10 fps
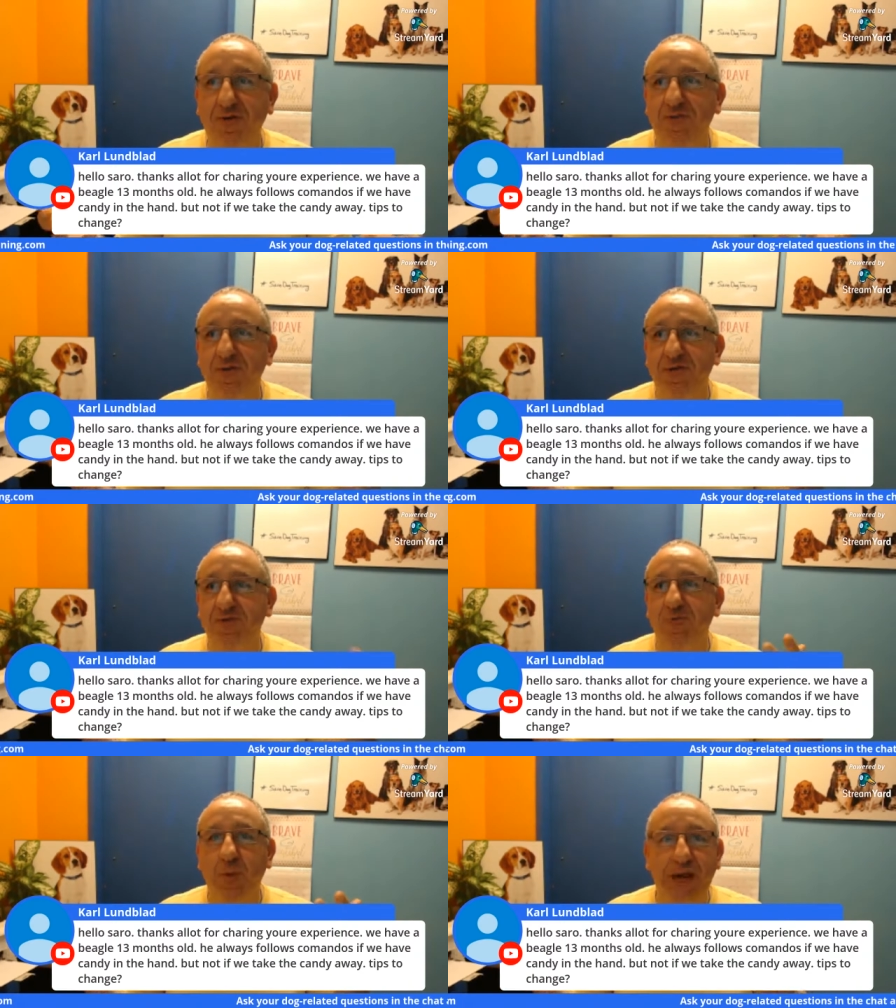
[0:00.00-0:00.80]
was
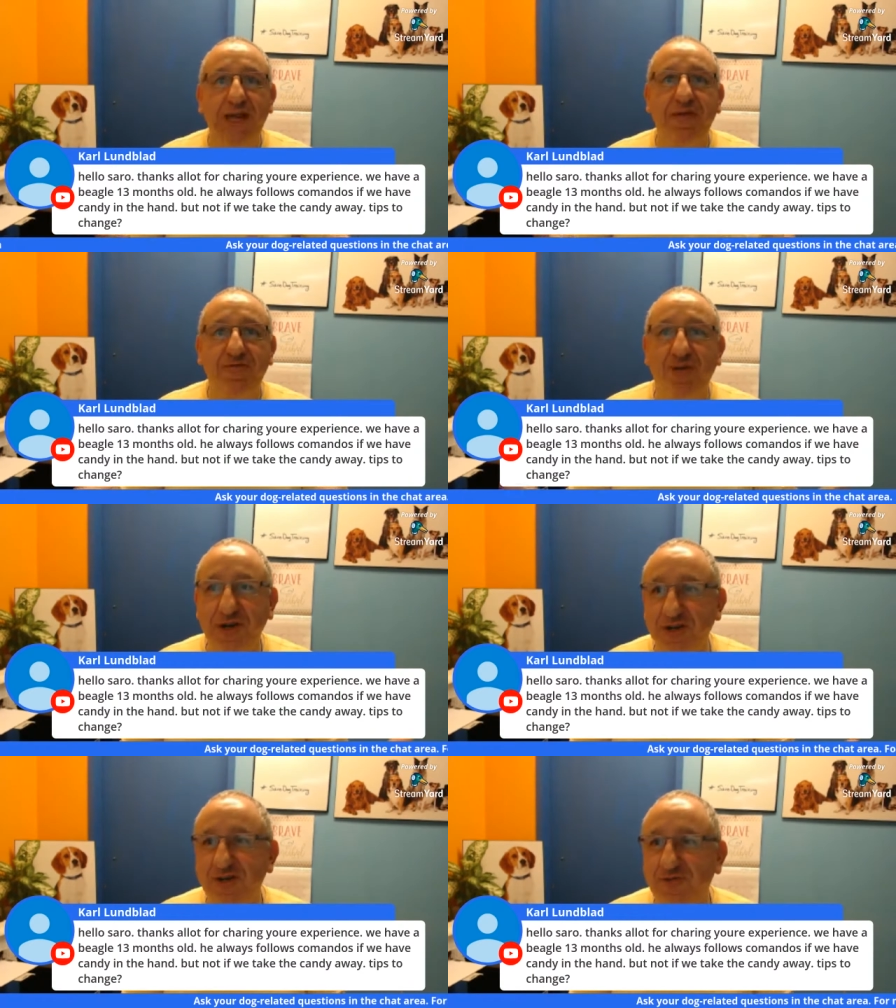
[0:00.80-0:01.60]
waiting for
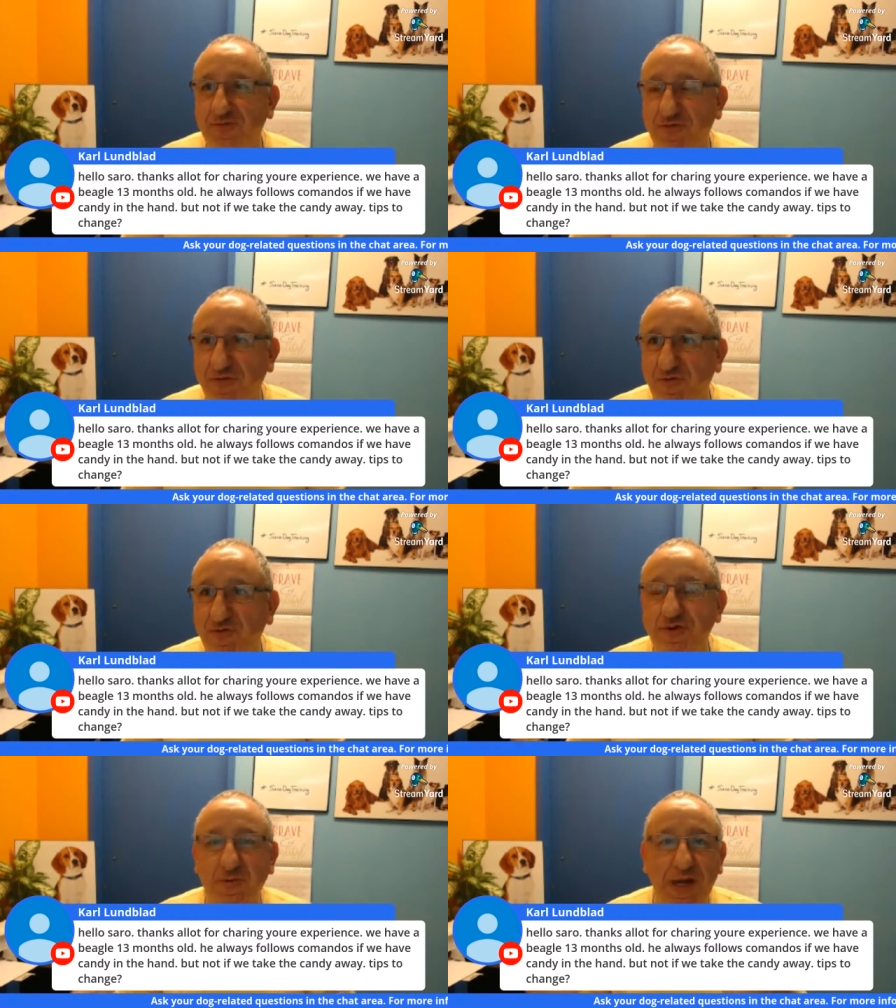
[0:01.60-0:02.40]
the the
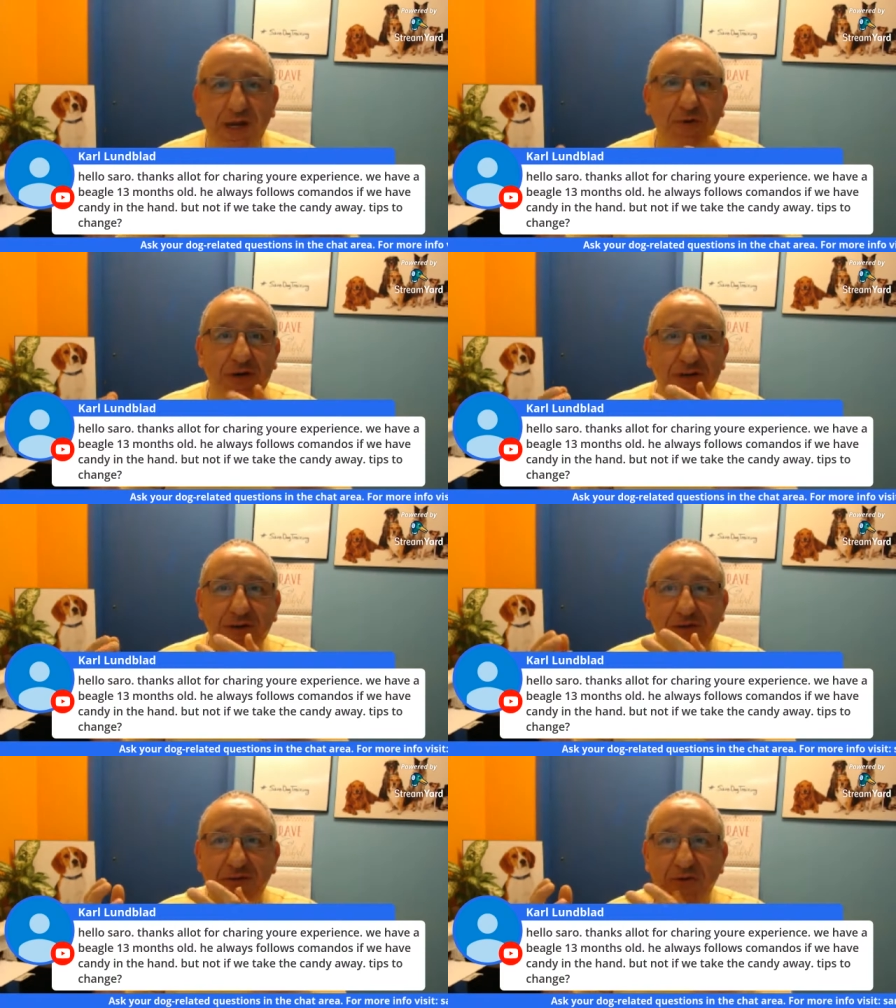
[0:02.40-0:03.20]
food whenever the,
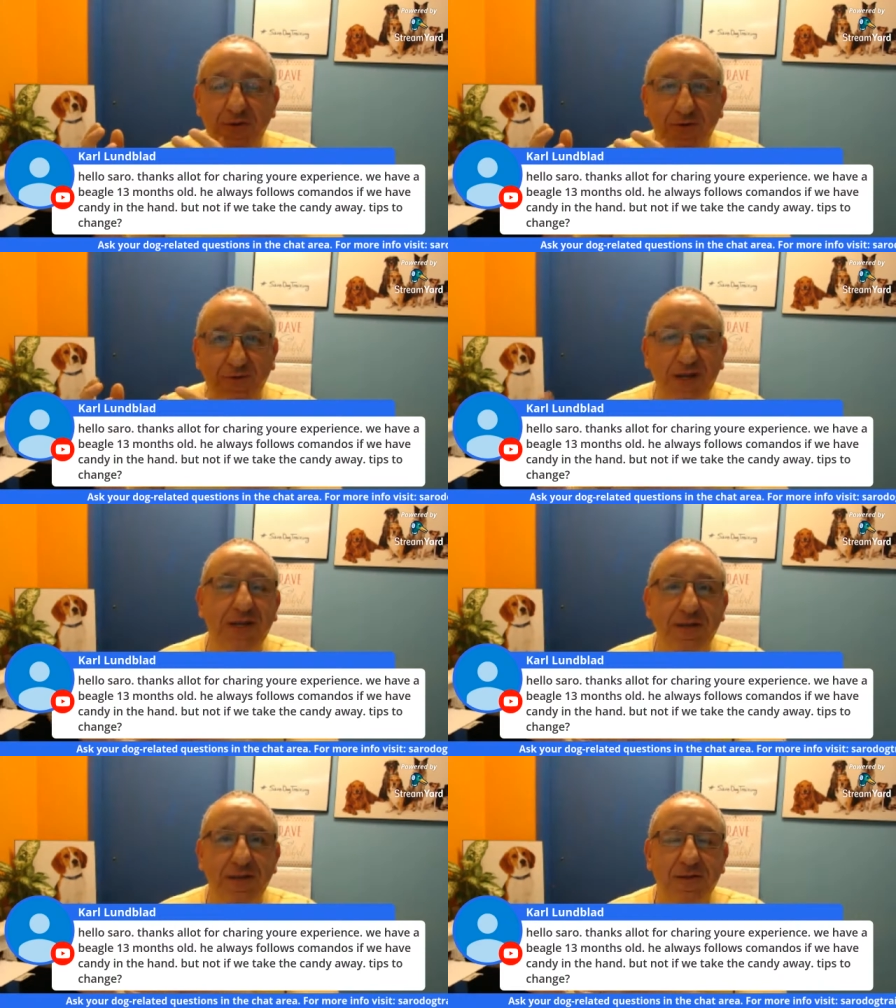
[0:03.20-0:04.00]
the
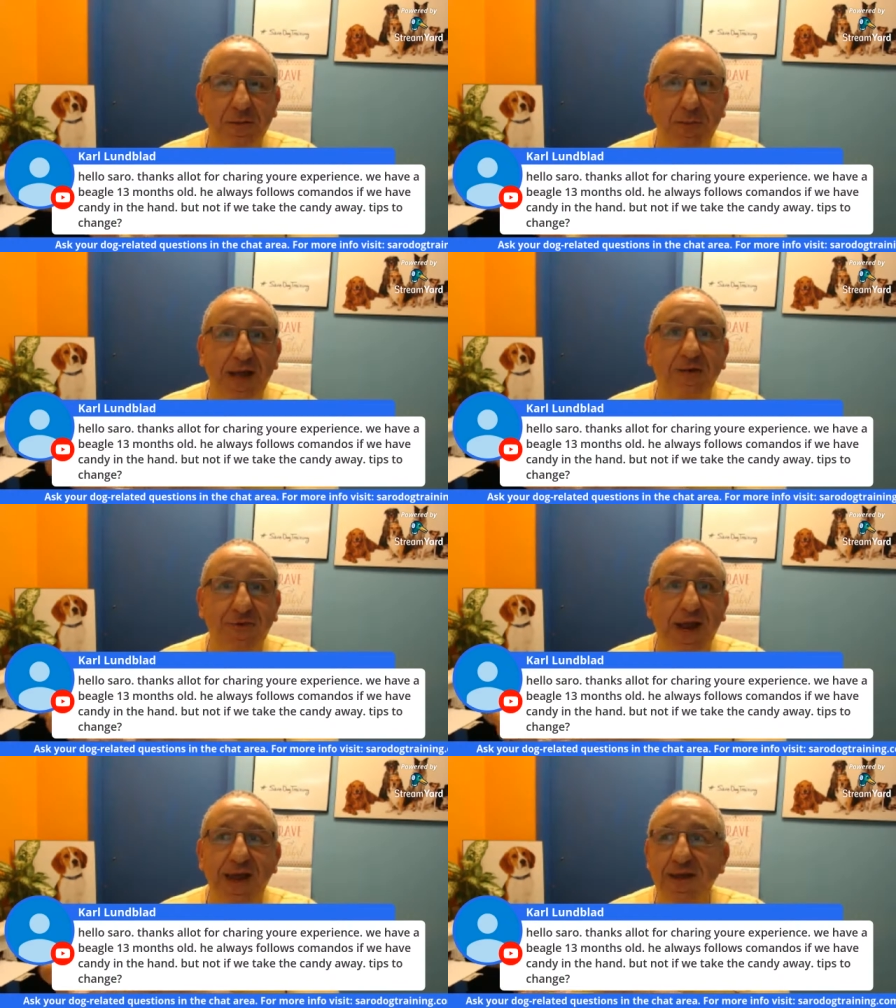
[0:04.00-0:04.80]
ring, the bell
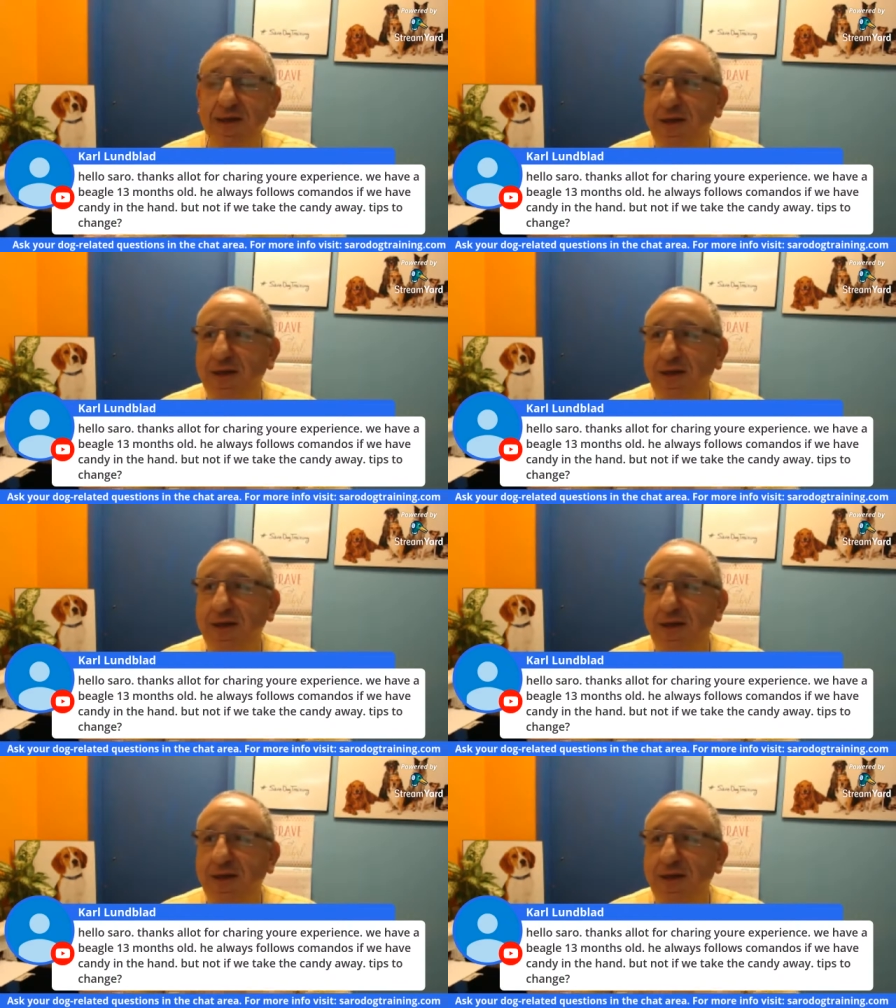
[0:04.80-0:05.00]
rang.